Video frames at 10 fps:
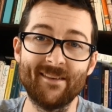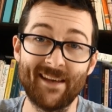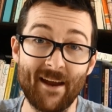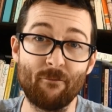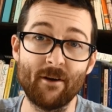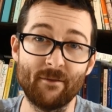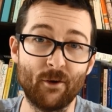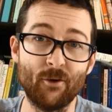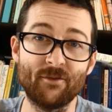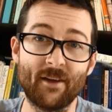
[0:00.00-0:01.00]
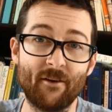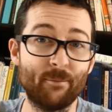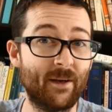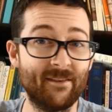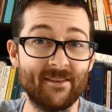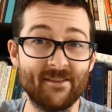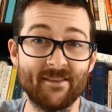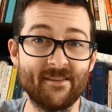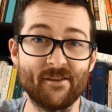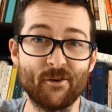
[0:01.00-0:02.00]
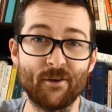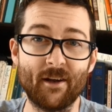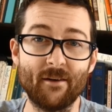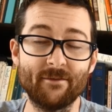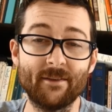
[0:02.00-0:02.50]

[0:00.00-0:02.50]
to get rid of the good stuff because it just isn't good enough.